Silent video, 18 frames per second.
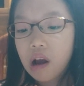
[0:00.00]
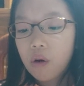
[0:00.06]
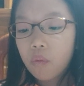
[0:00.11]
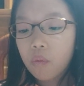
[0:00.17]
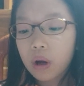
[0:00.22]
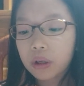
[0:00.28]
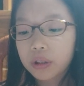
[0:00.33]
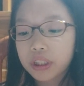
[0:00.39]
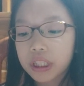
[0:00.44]

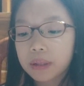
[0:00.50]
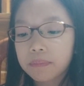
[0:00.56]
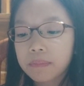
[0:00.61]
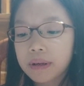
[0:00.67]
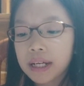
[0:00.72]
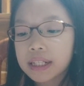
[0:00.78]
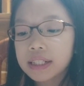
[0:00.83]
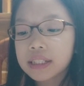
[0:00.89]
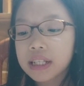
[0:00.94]
while she
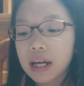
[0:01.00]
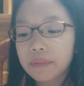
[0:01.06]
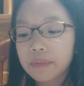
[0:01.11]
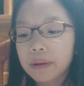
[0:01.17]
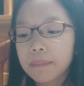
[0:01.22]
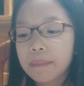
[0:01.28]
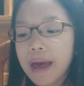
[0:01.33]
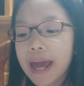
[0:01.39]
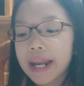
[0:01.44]
pins up
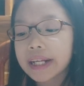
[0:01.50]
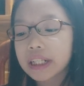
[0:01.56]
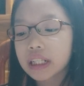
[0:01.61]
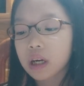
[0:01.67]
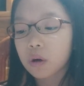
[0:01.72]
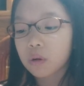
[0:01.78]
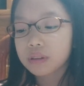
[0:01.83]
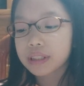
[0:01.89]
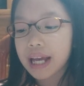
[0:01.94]
the
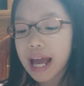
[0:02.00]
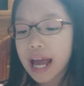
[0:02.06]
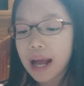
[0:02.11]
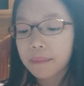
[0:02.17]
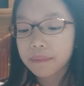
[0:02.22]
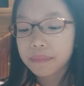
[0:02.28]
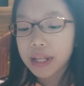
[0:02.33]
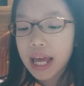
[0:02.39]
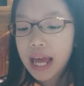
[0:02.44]
petticoat
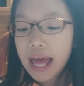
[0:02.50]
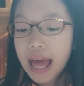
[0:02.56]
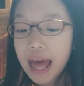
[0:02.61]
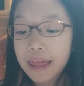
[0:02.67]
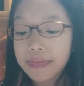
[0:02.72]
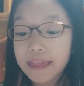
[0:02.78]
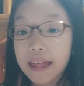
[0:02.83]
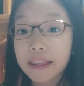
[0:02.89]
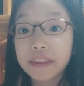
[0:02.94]
hem
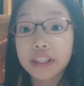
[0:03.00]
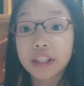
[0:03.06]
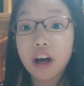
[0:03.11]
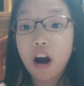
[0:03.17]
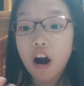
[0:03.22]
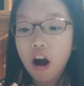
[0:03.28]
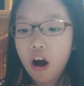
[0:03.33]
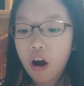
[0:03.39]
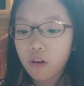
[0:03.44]
and then the
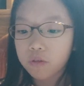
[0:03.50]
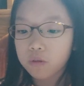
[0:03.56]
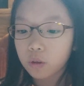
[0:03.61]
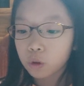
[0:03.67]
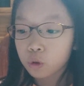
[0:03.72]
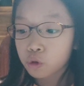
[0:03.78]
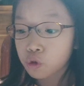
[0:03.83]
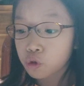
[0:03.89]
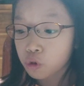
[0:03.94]

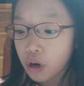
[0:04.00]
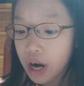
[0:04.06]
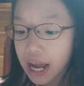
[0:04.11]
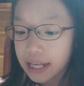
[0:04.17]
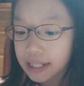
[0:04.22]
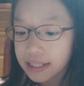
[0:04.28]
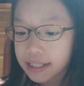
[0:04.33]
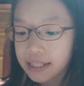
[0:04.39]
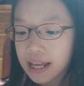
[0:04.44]
awful
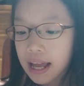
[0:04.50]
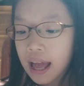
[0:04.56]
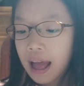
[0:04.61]
dress.